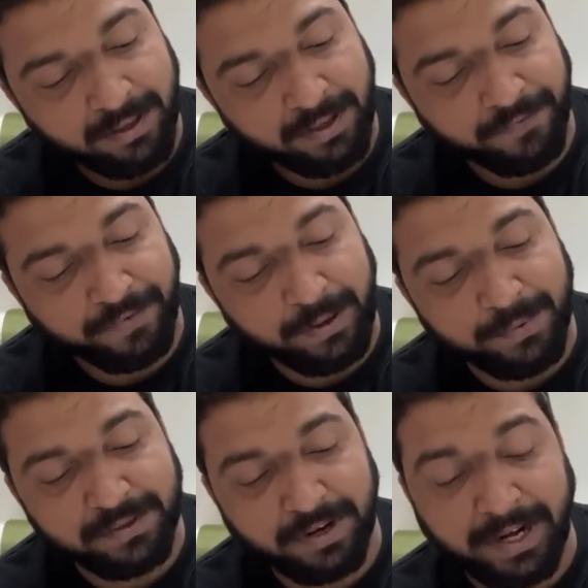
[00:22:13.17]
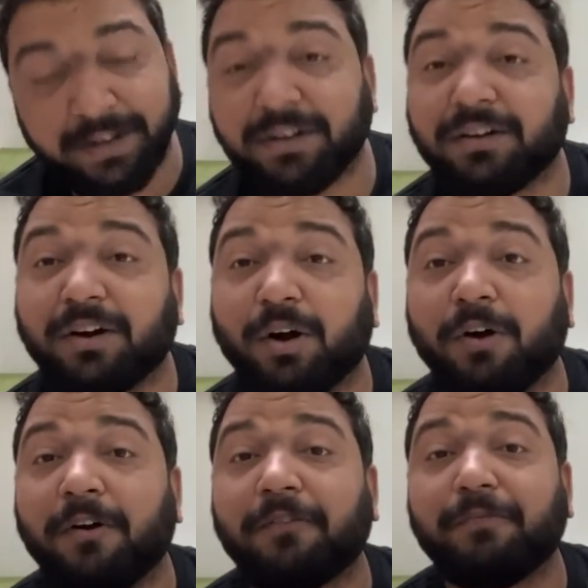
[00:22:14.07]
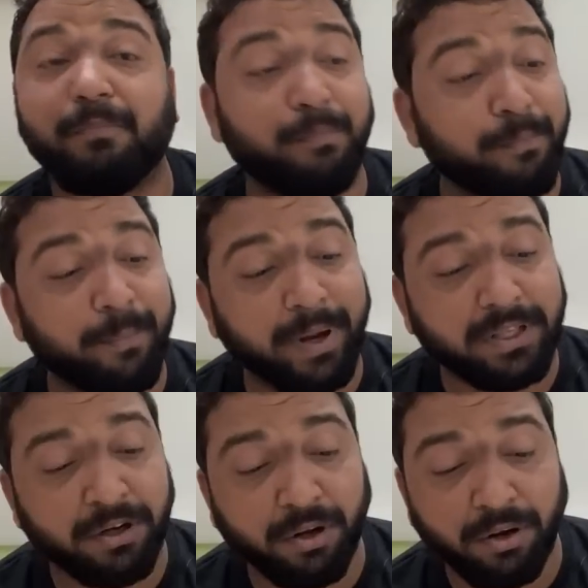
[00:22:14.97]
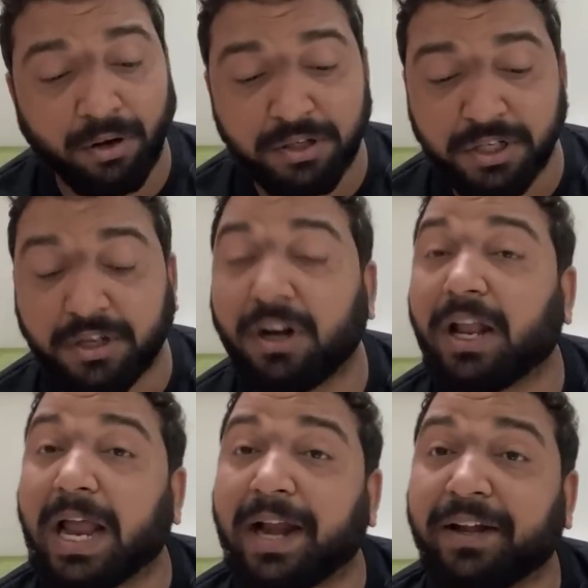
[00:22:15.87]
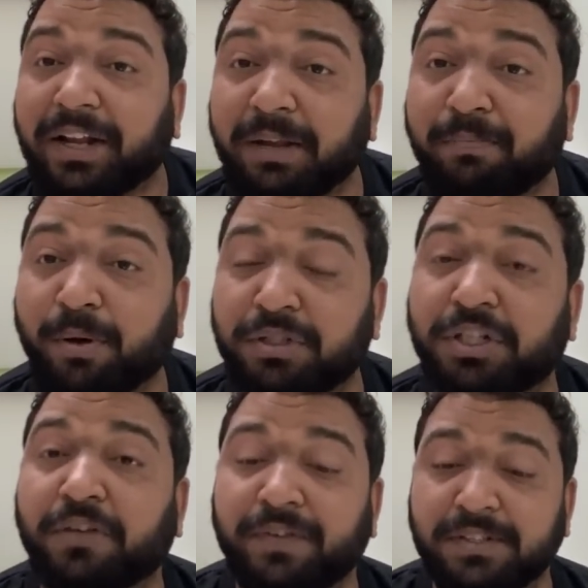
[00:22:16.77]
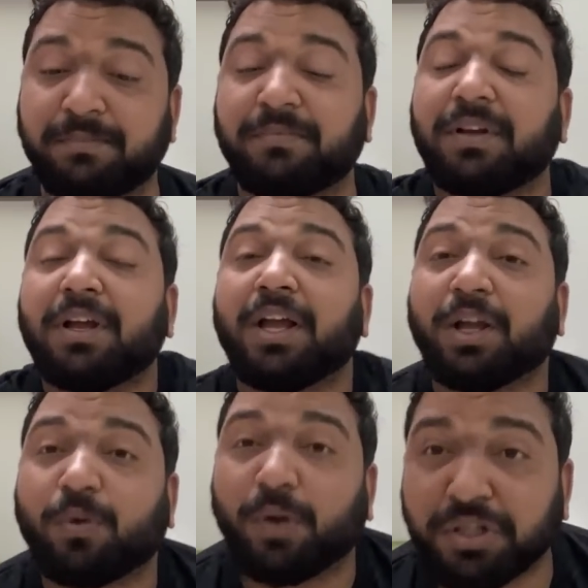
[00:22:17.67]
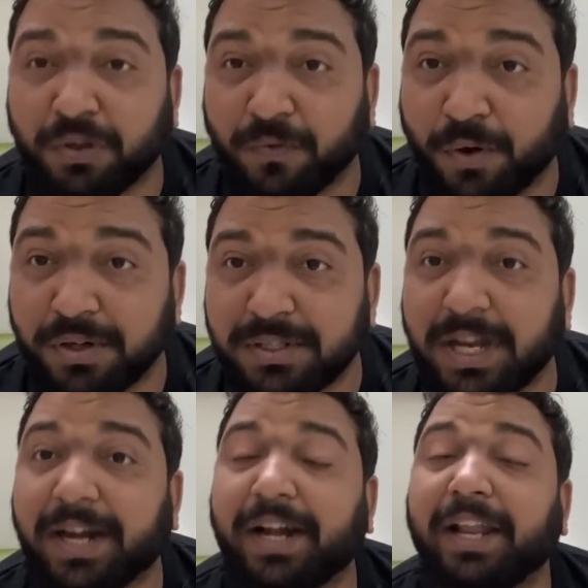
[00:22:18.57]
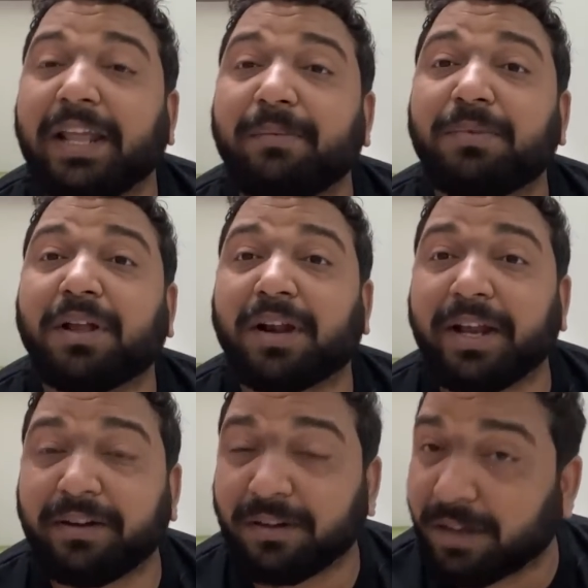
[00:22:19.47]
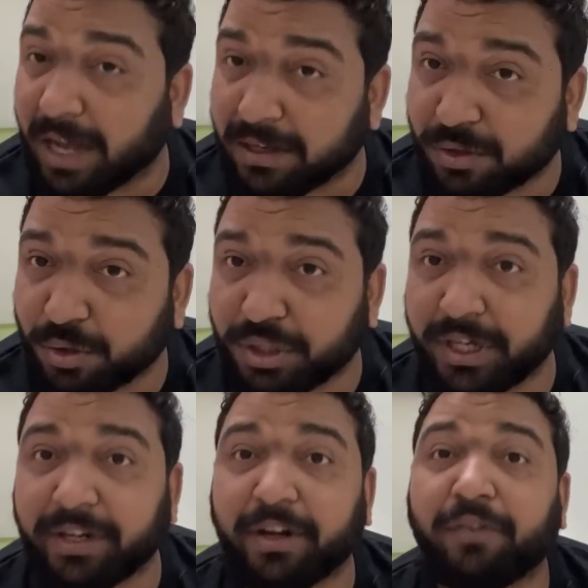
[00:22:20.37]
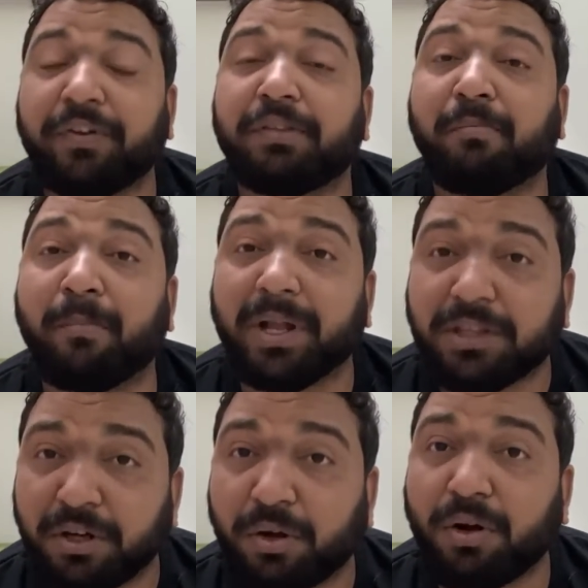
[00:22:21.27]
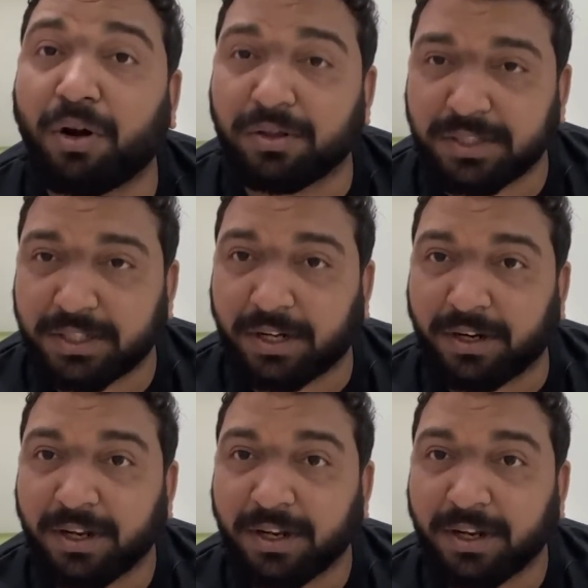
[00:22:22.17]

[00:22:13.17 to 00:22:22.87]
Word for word: the famous writer of methodological anti-positivism. Question was that name the writer associated with methodological